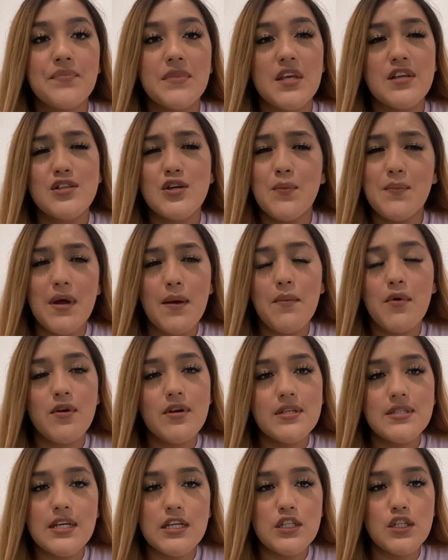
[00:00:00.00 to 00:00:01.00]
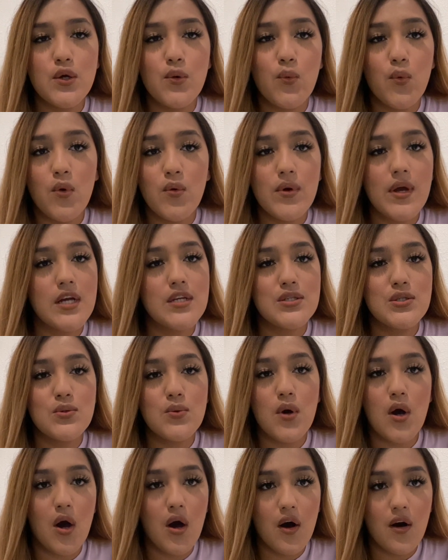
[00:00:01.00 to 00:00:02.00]
So memorization won't get you
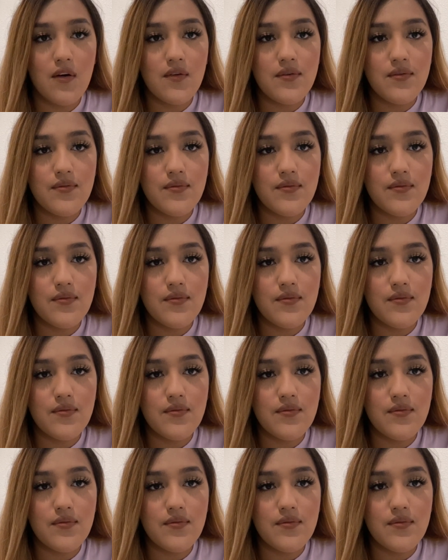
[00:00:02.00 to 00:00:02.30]
off.